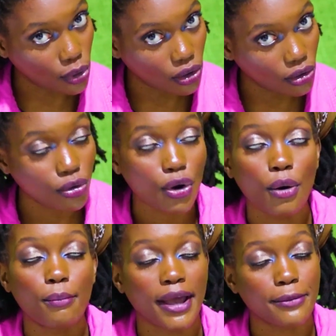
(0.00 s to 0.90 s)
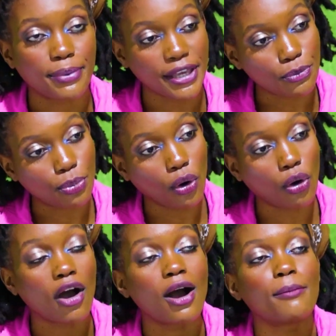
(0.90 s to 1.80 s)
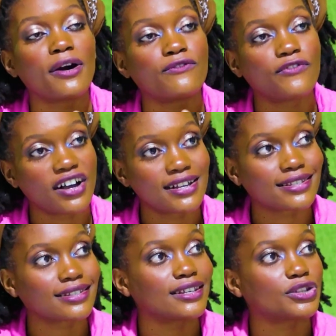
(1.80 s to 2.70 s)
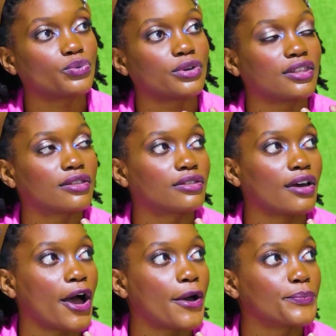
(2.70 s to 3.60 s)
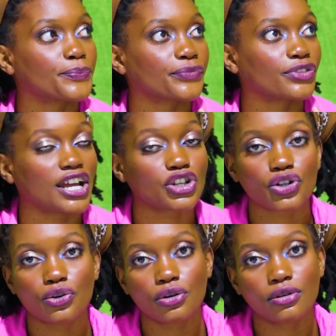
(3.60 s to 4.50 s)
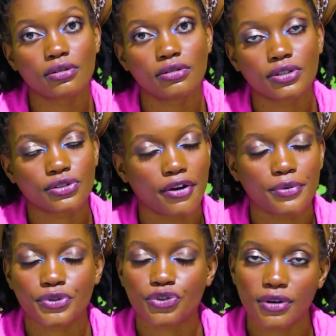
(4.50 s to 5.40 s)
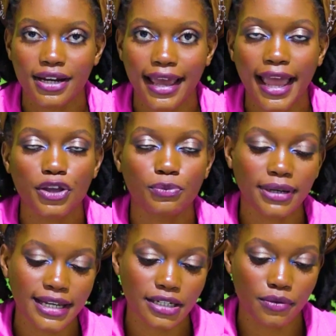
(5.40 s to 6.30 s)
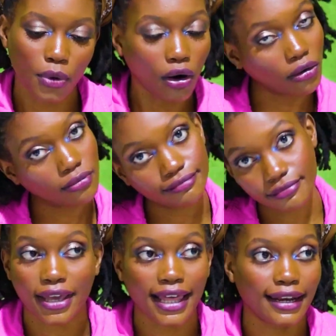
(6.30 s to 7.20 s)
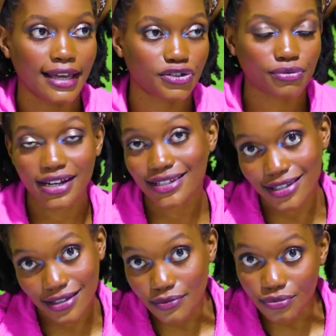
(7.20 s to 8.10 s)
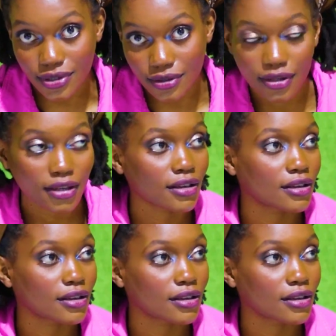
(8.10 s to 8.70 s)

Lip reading: more by people. But versus with with straight hair, you blend in more. You get less racisms